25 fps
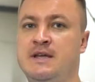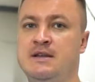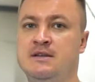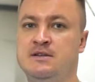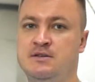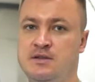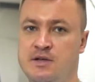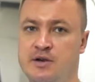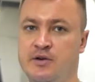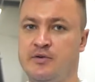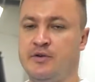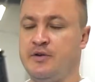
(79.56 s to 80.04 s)

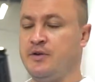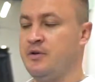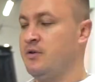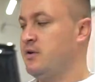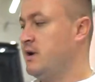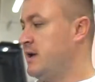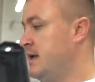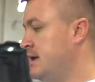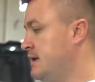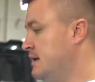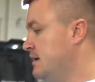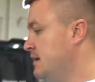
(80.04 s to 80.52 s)
interior
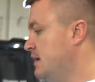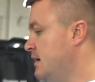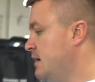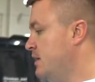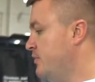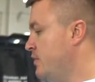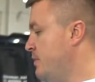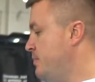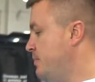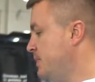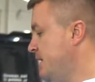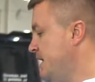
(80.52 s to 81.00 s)
and
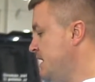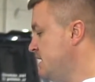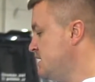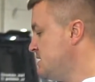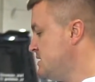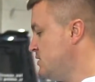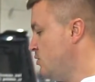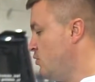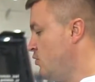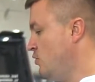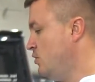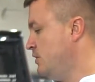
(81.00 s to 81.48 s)

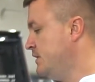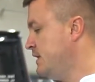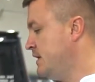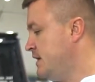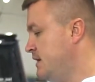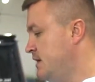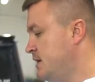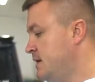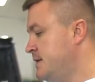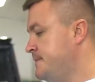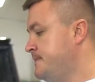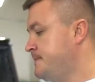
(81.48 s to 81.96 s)
replaced all
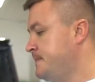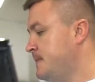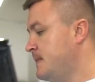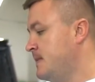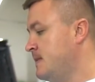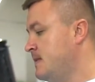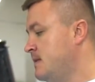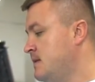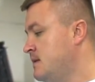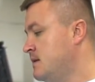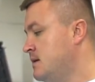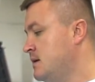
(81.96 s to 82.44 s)

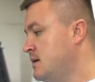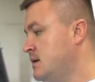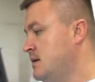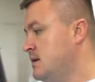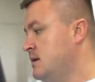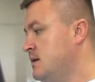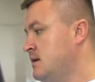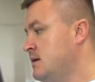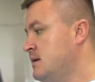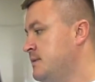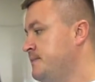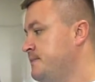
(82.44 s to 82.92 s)

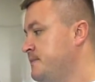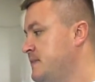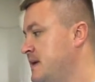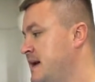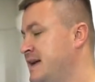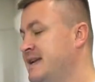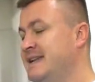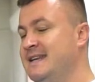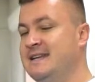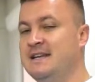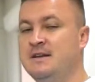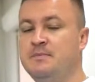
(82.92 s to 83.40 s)
the
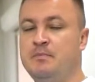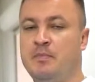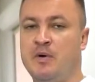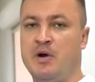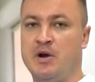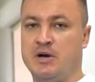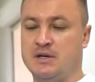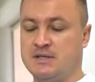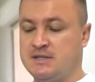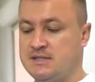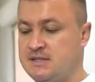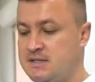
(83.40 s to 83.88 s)
unneeded
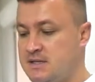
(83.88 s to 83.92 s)
parts.